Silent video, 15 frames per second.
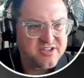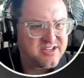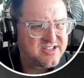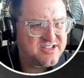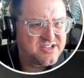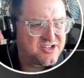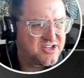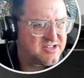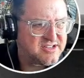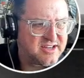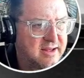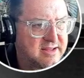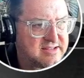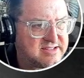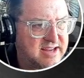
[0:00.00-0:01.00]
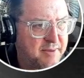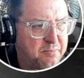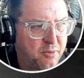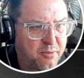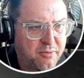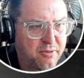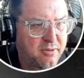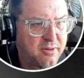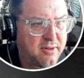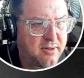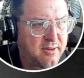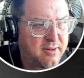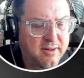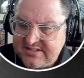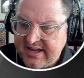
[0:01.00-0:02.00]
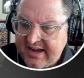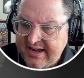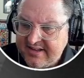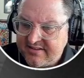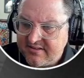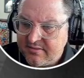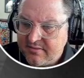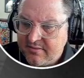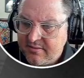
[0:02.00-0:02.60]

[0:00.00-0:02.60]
This is just a sample site.